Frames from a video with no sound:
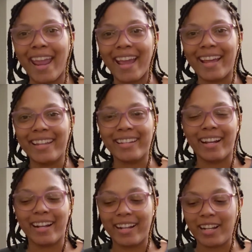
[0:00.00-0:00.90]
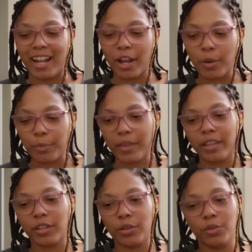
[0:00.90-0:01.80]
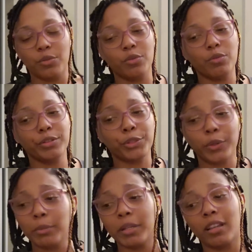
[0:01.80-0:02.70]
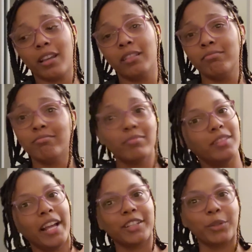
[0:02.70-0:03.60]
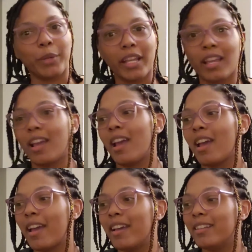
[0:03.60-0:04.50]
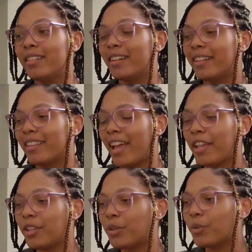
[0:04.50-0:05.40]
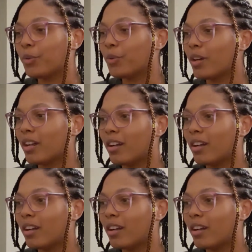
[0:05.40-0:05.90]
and I hope that you join me again next week, and that you